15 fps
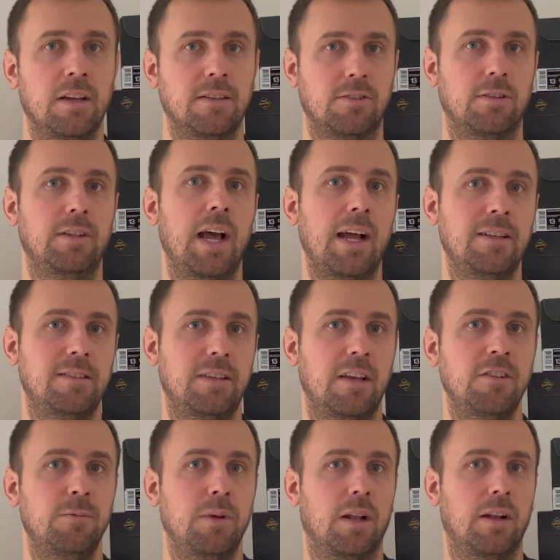So that
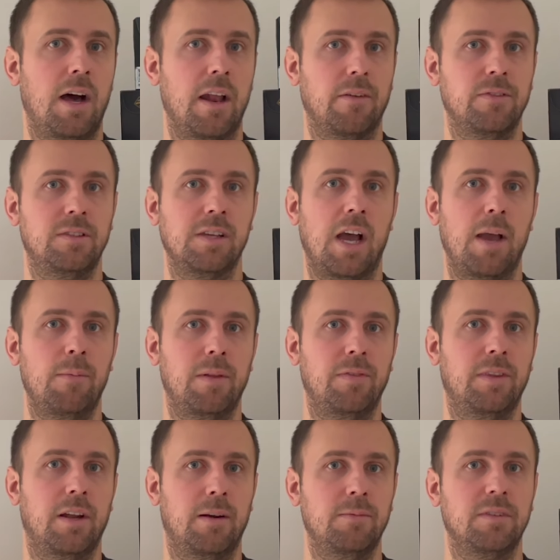saves me a lot of time in
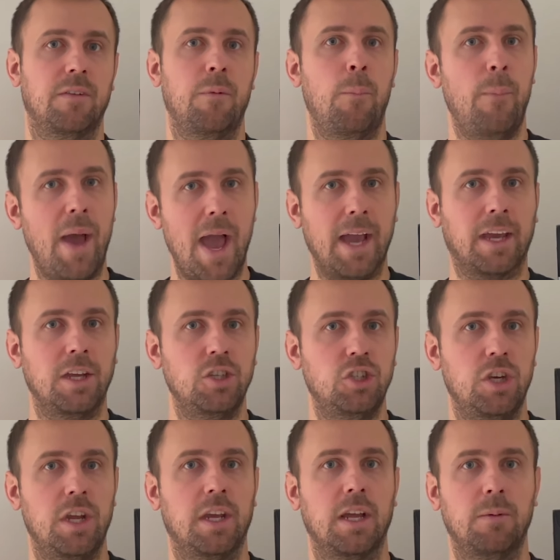terms of
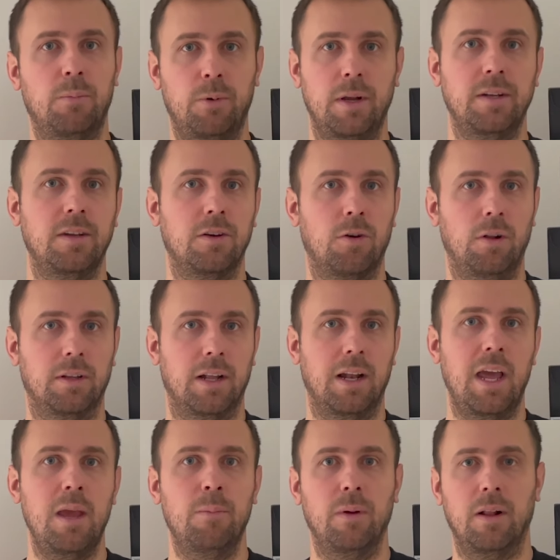packaging and printing all the
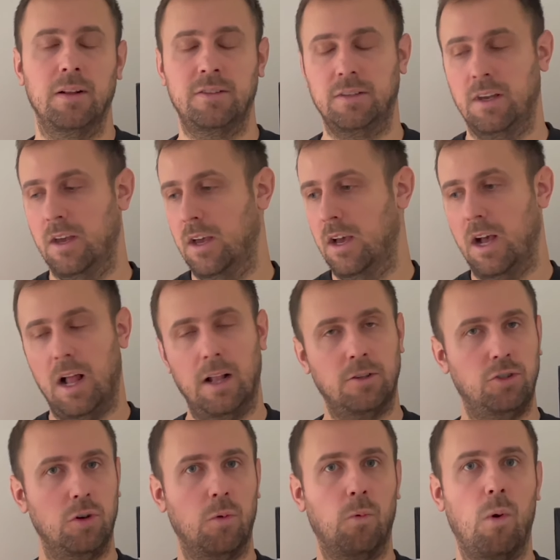labels. I'll
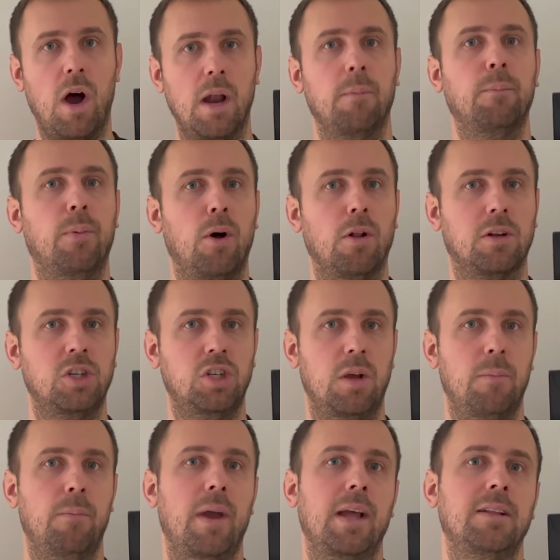do one bulk
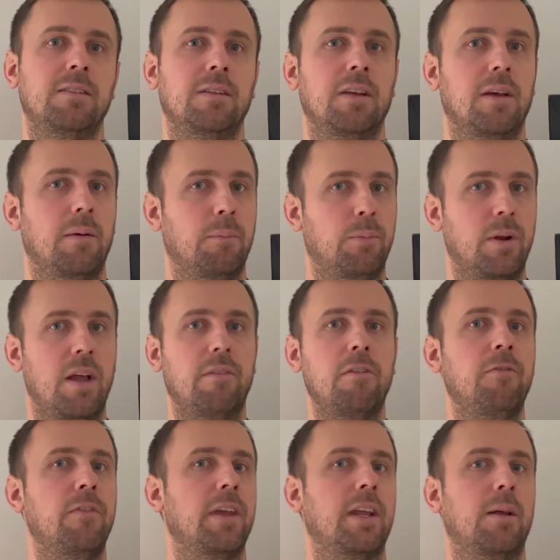shipment, put
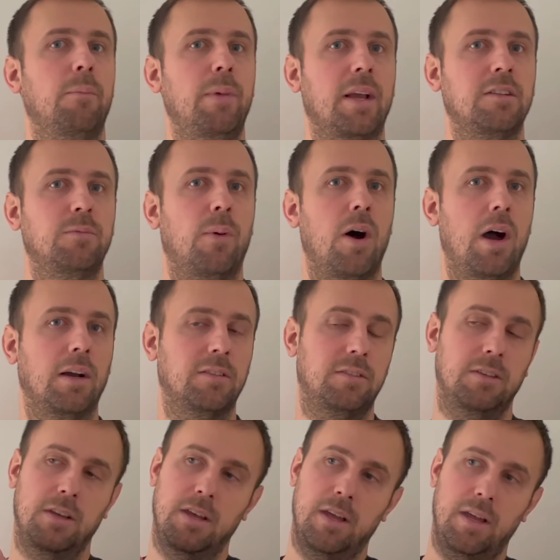everything in a big
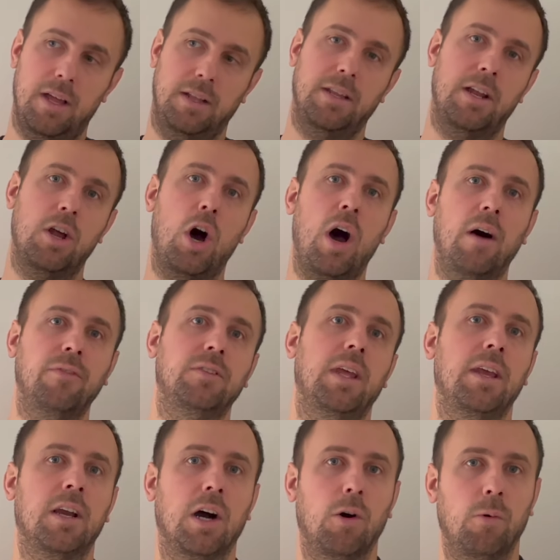box, and then off they
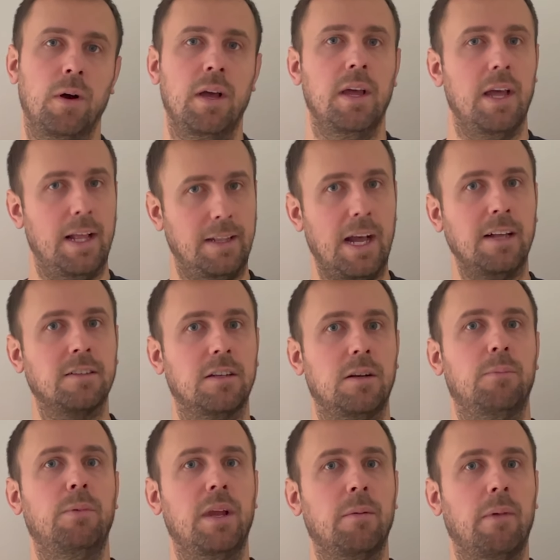go. And that's gonna
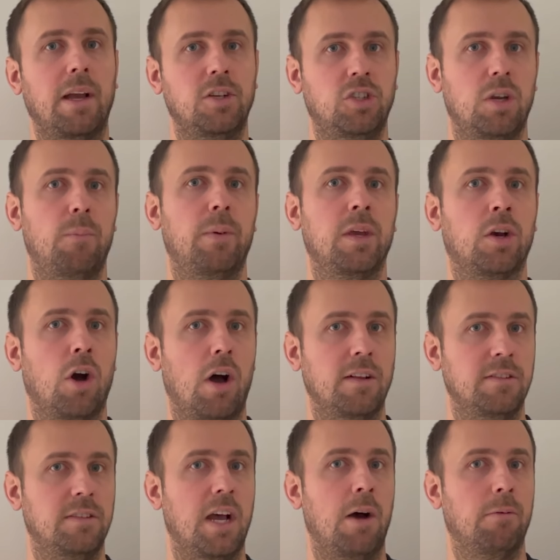bring my shipping
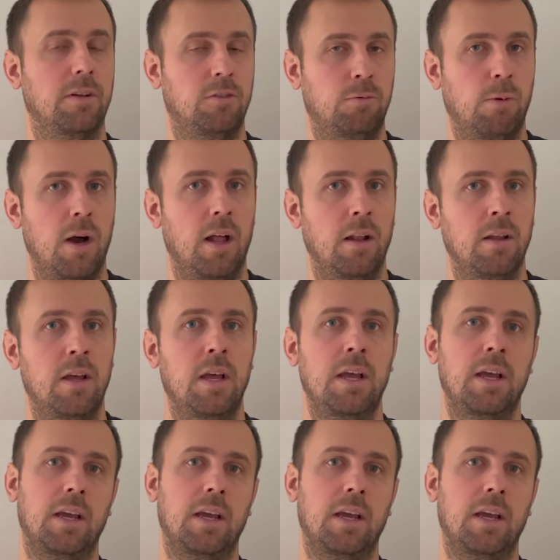costs down as well.